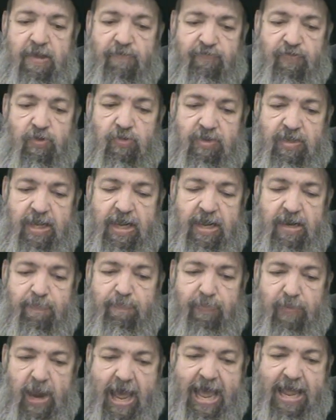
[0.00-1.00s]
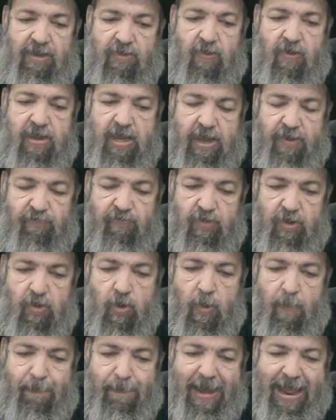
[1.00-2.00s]
if you did plant or
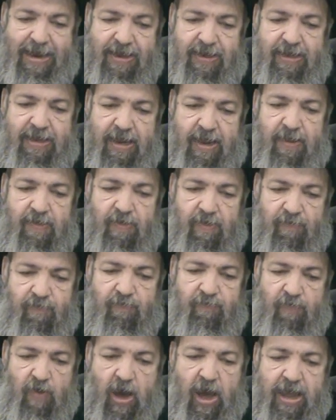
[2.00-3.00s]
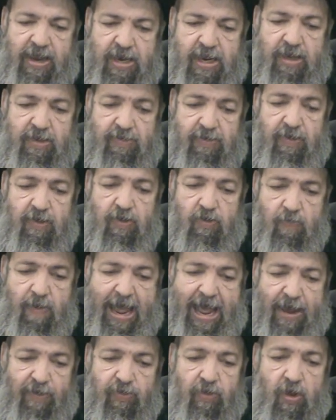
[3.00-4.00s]
hivrich or bend the vine into the
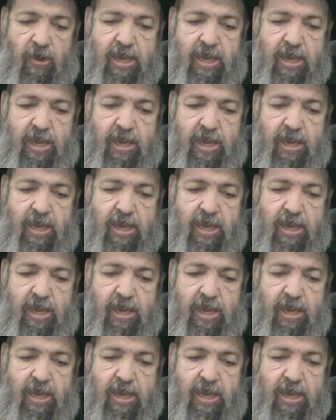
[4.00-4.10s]
ground,